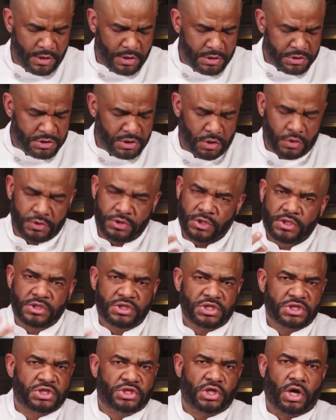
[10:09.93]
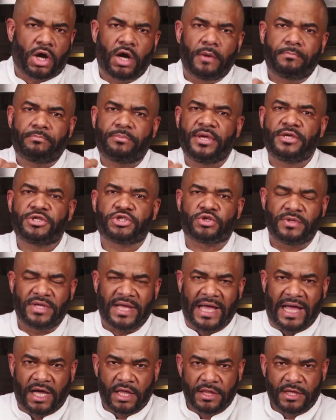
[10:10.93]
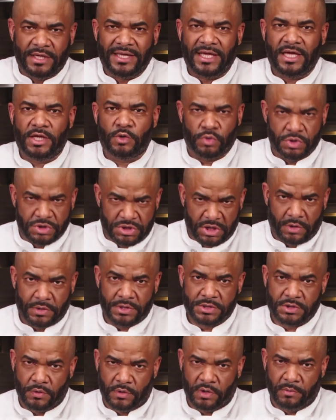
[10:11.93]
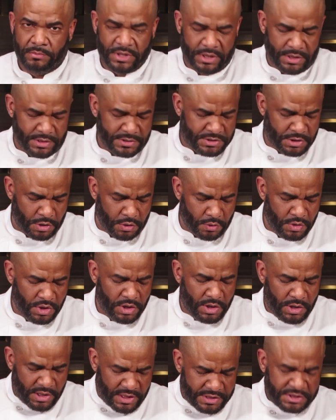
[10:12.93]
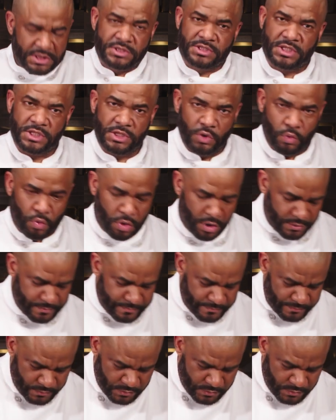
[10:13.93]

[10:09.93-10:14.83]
So you can just start picturing how the end result is going to be. So let's continue on.